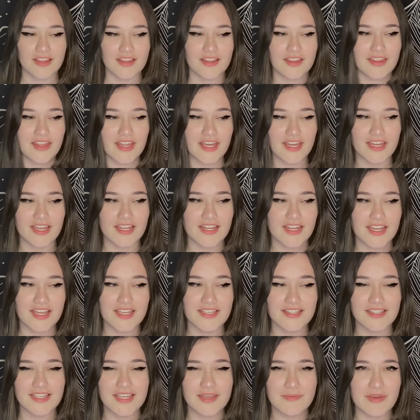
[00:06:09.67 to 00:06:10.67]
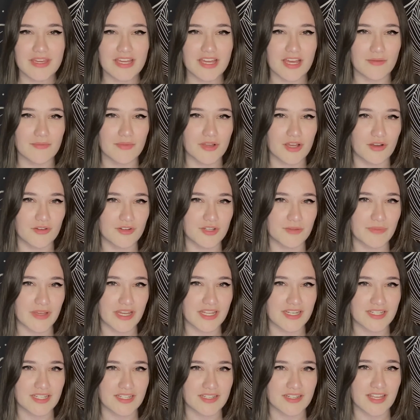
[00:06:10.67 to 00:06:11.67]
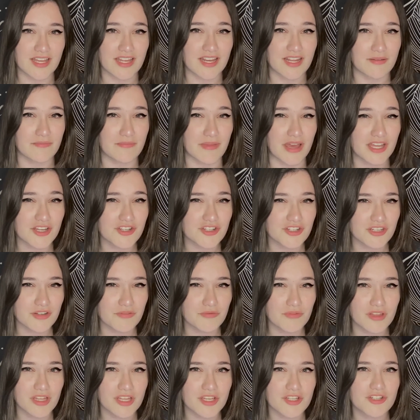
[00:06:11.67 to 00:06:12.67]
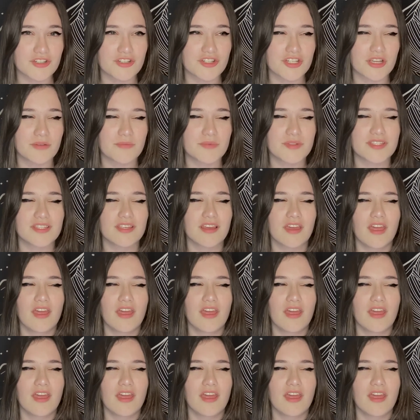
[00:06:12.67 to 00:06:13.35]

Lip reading: They can easily become codependent and enmeshed in relationships,